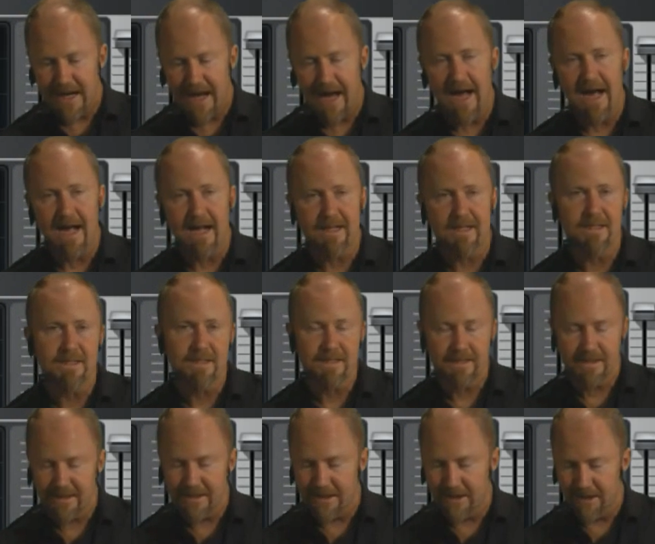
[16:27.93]

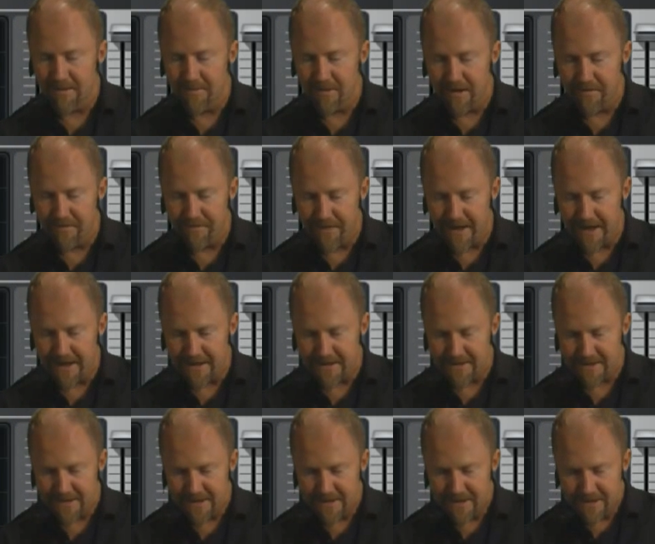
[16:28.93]
and
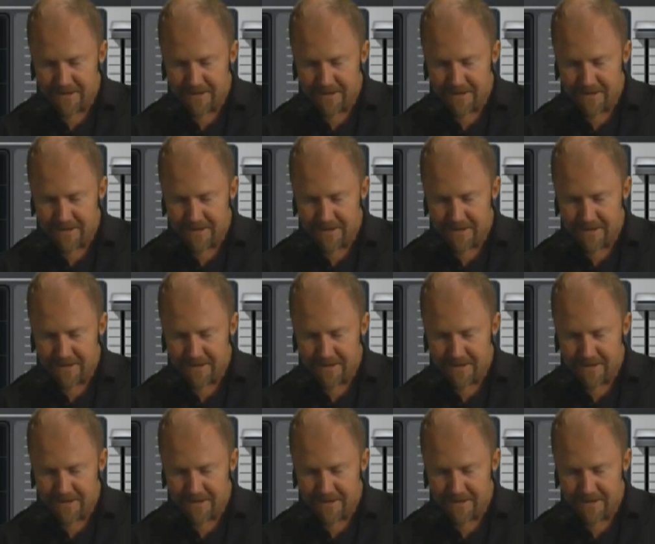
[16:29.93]
effects.